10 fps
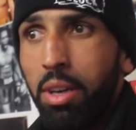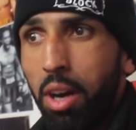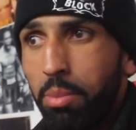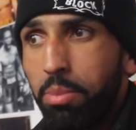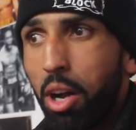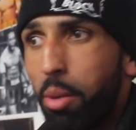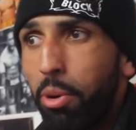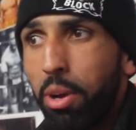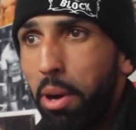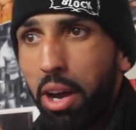Um, I could
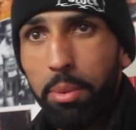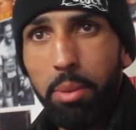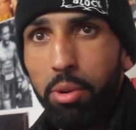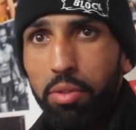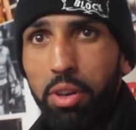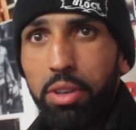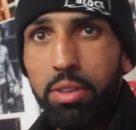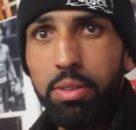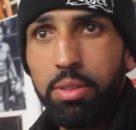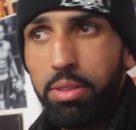put it behind me and move on.
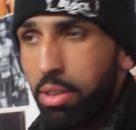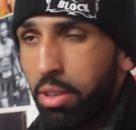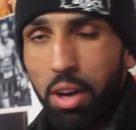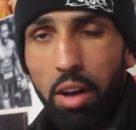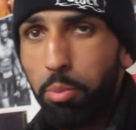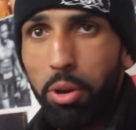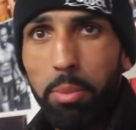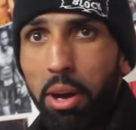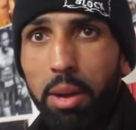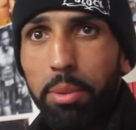I've put
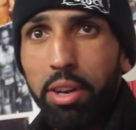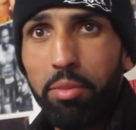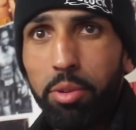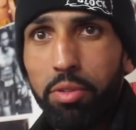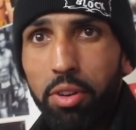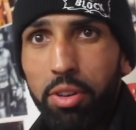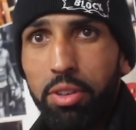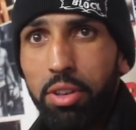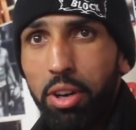it behind me and I've moved on.